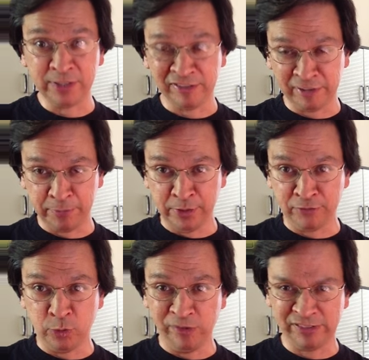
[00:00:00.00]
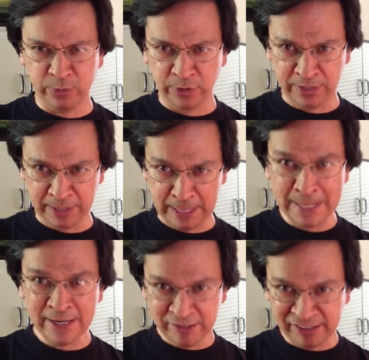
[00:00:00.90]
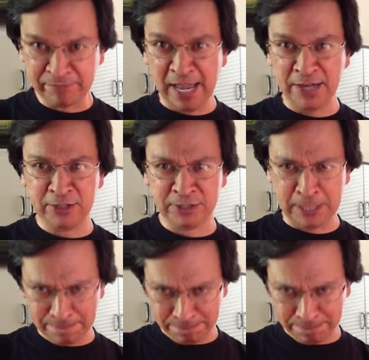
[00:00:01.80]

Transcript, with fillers: This is a period, of course, where the Spanish